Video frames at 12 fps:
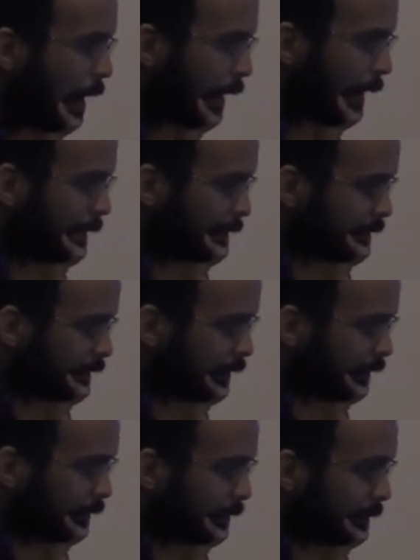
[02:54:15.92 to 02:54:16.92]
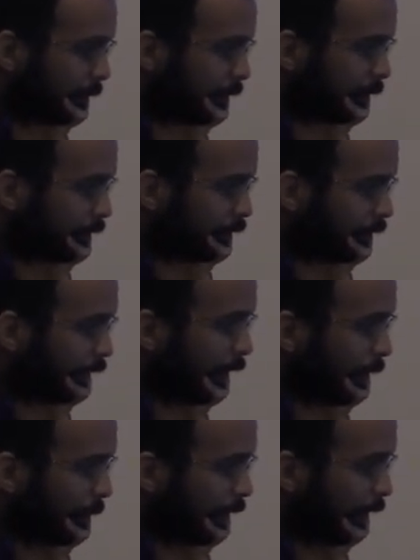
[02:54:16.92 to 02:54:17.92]
okay, so
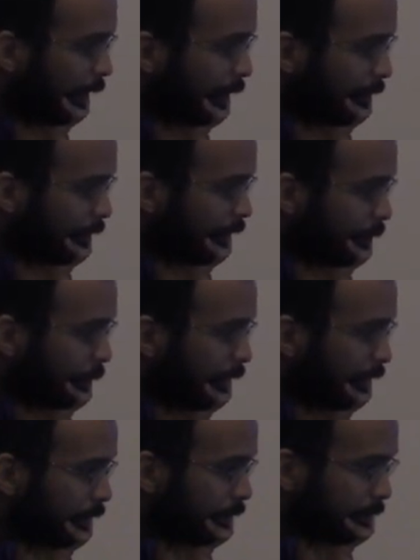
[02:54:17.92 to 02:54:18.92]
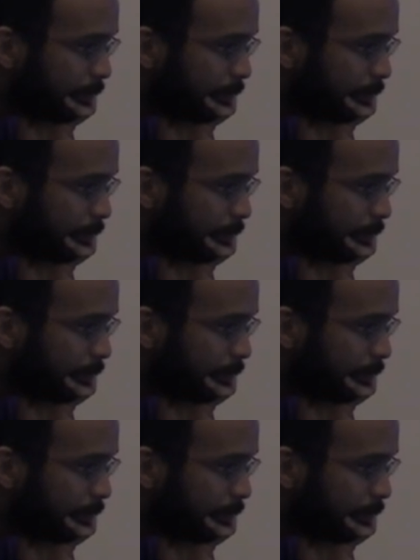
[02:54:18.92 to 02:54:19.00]
now we have a command